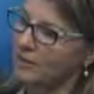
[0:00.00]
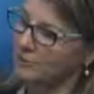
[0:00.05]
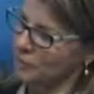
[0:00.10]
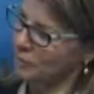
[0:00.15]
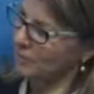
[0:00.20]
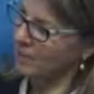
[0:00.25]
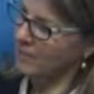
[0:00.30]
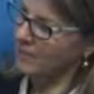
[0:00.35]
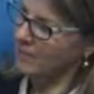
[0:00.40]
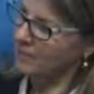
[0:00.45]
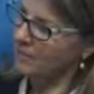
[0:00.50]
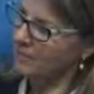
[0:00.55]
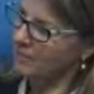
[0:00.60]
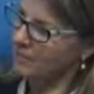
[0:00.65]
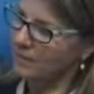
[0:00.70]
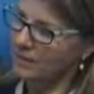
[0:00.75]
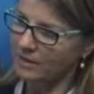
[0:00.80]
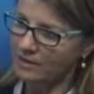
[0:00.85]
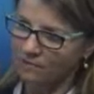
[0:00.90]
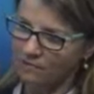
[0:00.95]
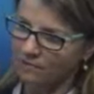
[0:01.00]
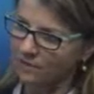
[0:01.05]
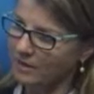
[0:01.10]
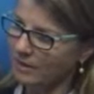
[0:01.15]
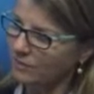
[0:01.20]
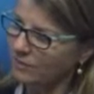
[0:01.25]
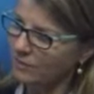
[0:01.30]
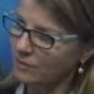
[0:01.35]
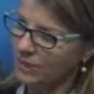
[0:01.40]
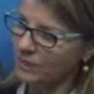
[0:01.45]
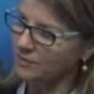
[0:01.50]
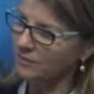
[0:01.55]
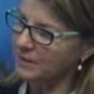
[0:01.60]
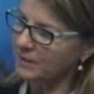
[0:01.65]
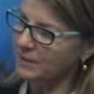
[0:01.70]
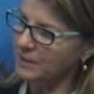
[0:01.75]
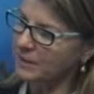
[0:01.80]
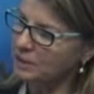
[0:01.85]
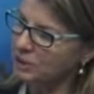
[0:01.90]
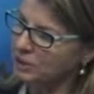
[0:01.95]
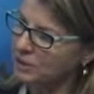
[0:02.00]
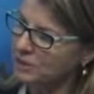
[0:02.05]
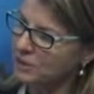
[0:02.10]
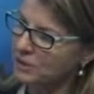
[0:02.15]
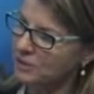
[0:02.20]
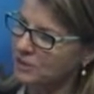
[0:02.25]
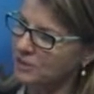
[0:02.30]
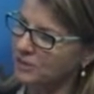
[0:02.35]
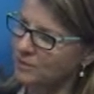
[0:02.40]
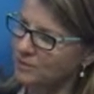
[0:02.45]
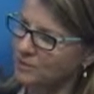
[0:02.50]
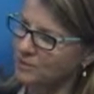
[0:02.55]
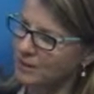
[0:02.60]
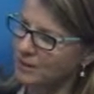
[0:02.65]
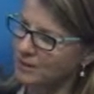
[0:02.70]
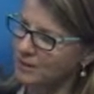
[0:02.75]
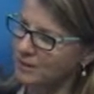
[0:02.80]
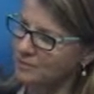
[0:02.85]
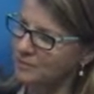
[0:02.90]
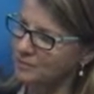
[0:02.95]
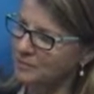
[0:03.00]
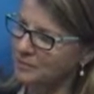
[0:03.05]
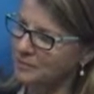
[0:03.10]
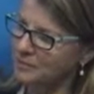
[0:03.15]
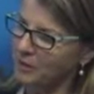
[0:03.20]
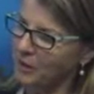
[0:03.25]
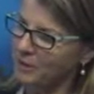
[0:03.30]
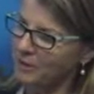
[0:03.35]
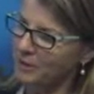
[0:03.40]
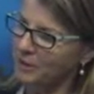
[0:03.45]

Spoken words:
So any final recommendations to our